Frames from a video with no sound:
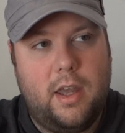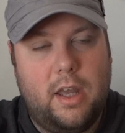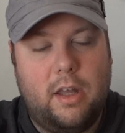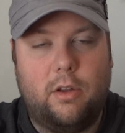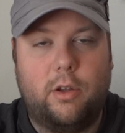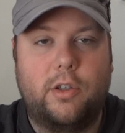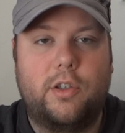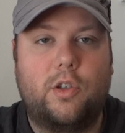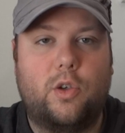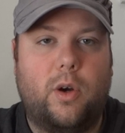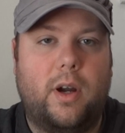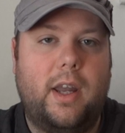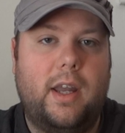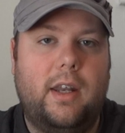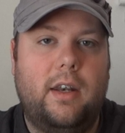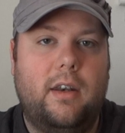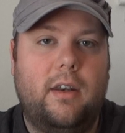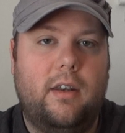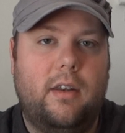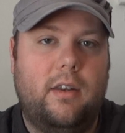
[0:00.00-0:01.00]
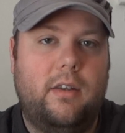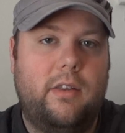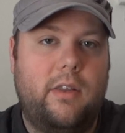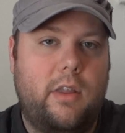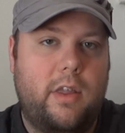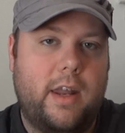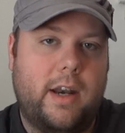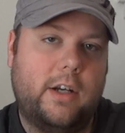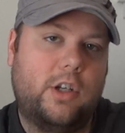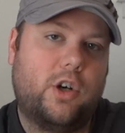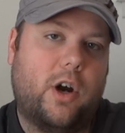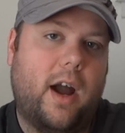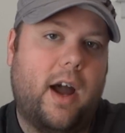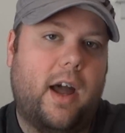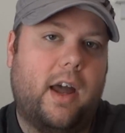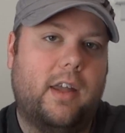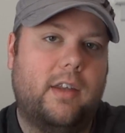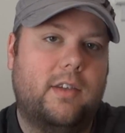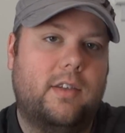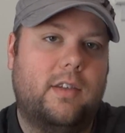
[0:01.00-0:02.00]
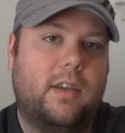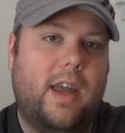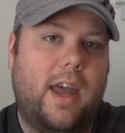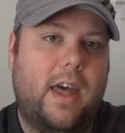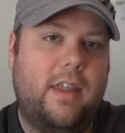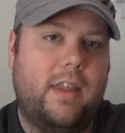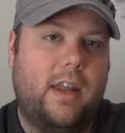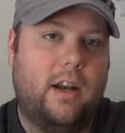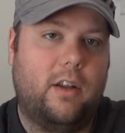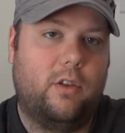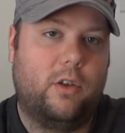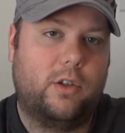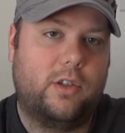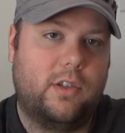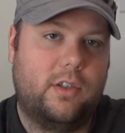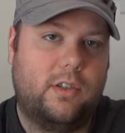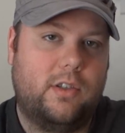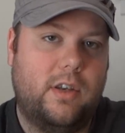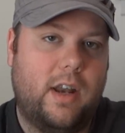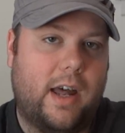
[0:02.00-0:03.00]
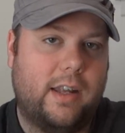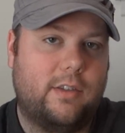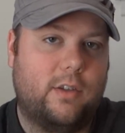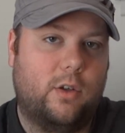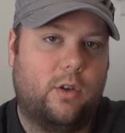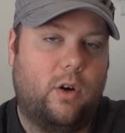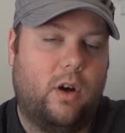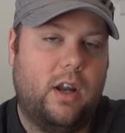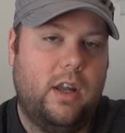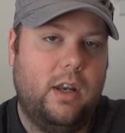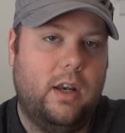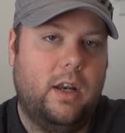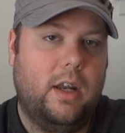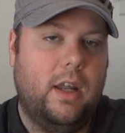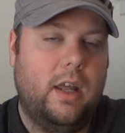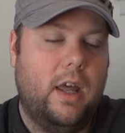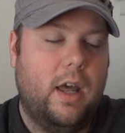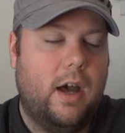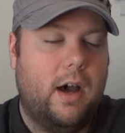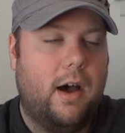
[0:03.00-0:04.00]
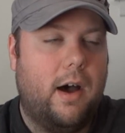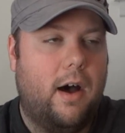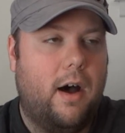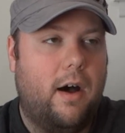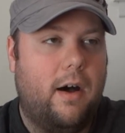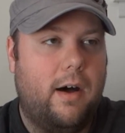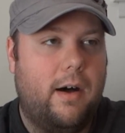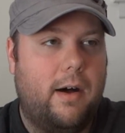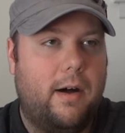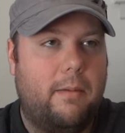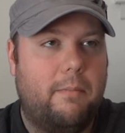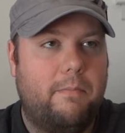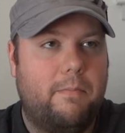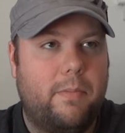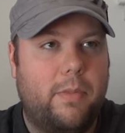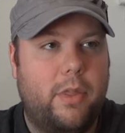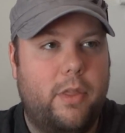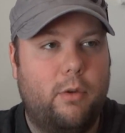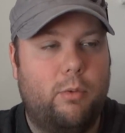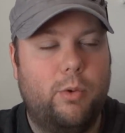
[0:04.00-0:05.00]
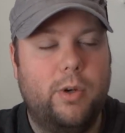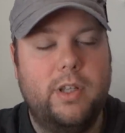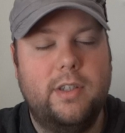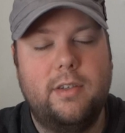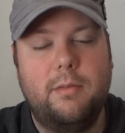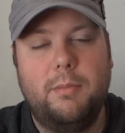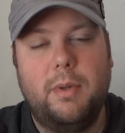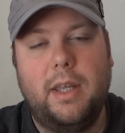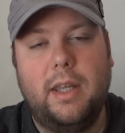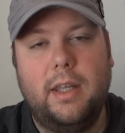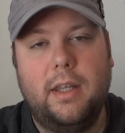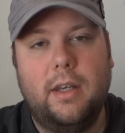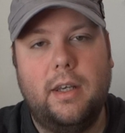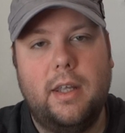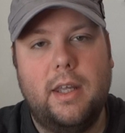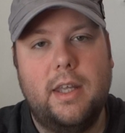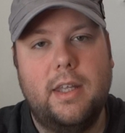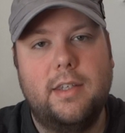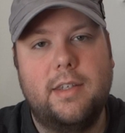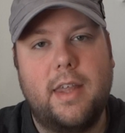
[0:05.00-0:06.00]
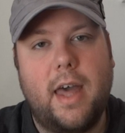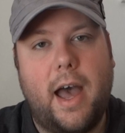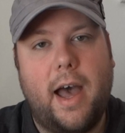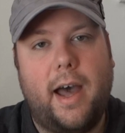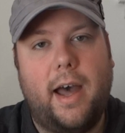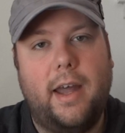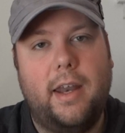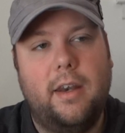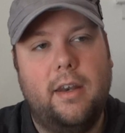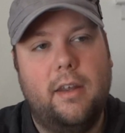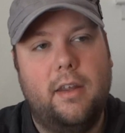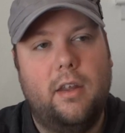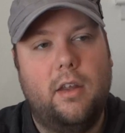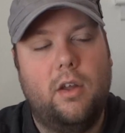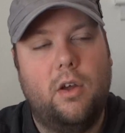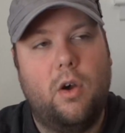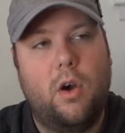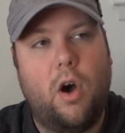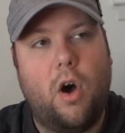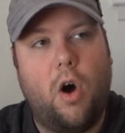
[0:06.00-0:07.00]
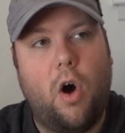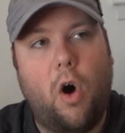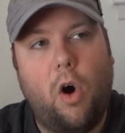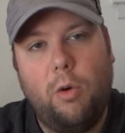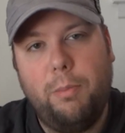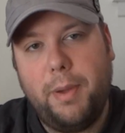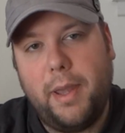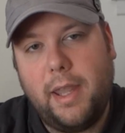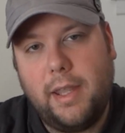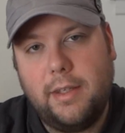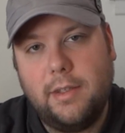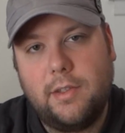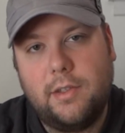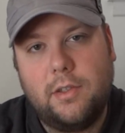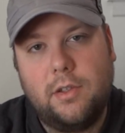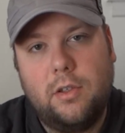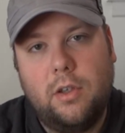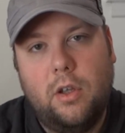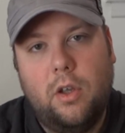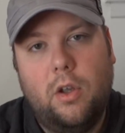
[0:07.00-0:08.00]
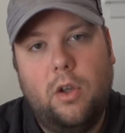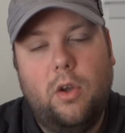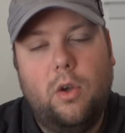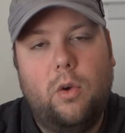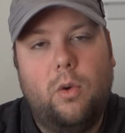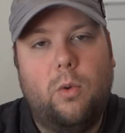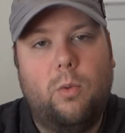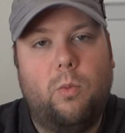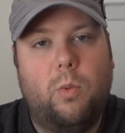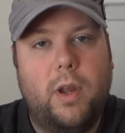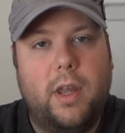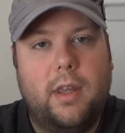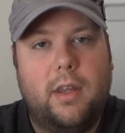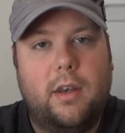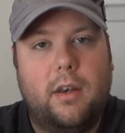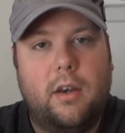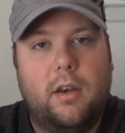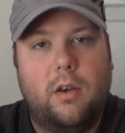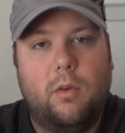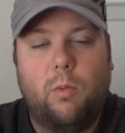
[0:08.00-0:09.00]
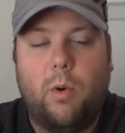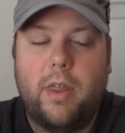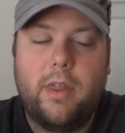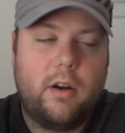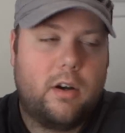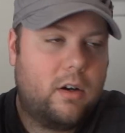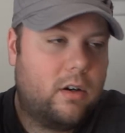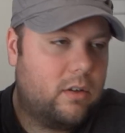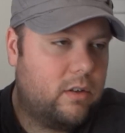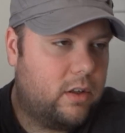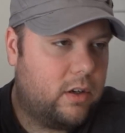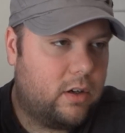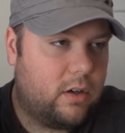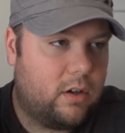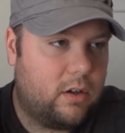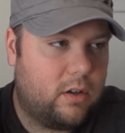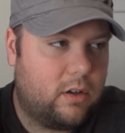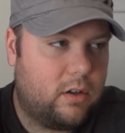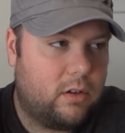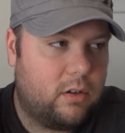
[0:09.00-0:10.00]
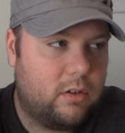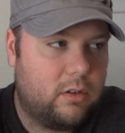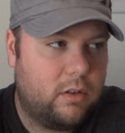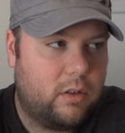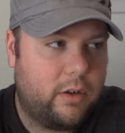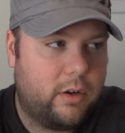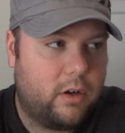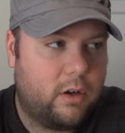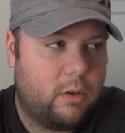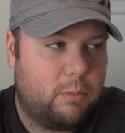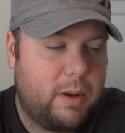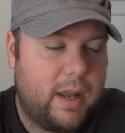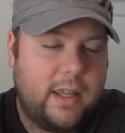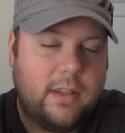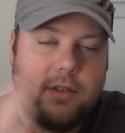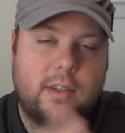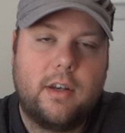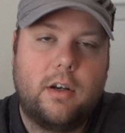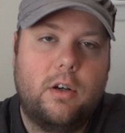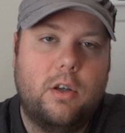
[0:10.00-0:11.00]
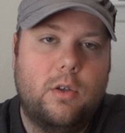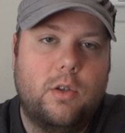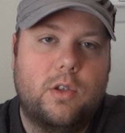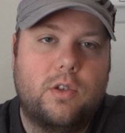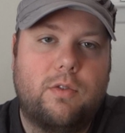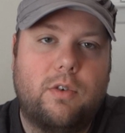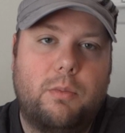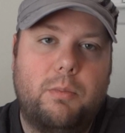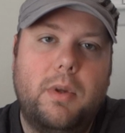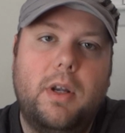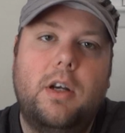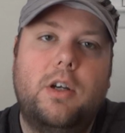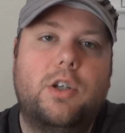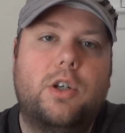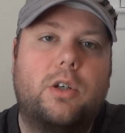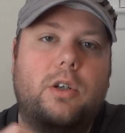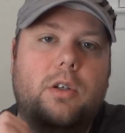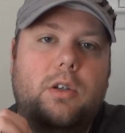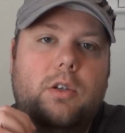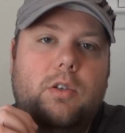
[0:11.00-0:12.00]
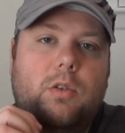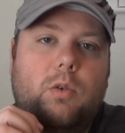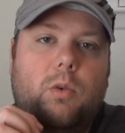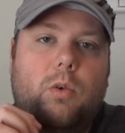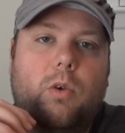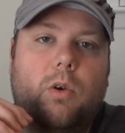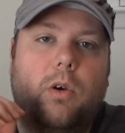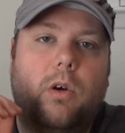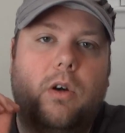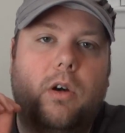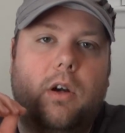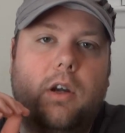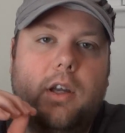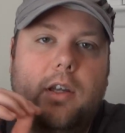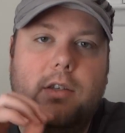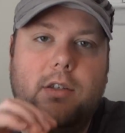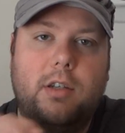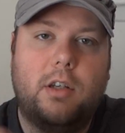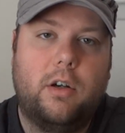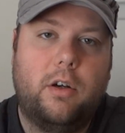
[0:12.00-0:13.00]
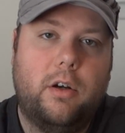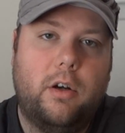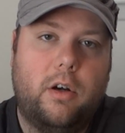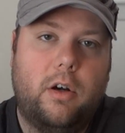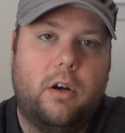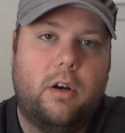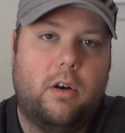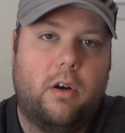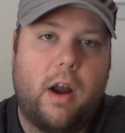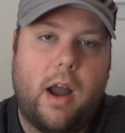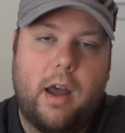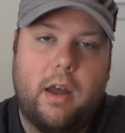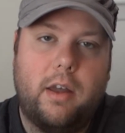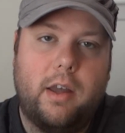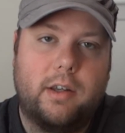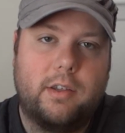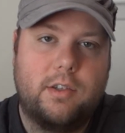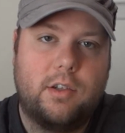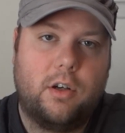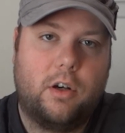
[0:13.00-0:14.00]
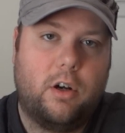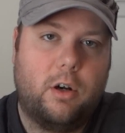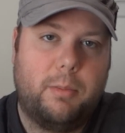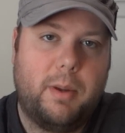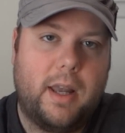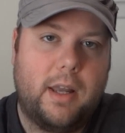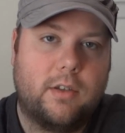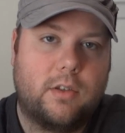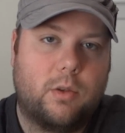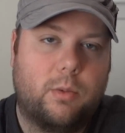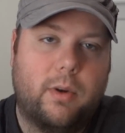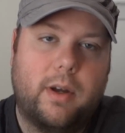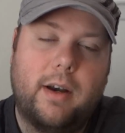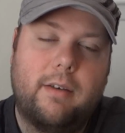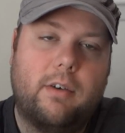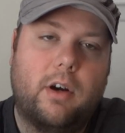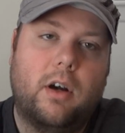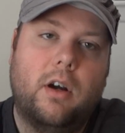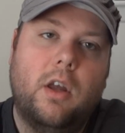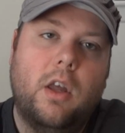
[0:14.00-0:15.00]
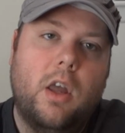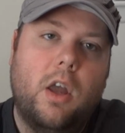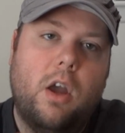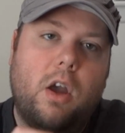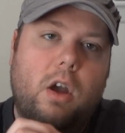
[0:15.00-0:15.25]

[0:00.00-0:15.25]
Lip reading: it looks great, then it dries, and then it looks not so great. The reason being is that all paints, whether they're paints that are used for miniatures or interior or exterior paints or whatever,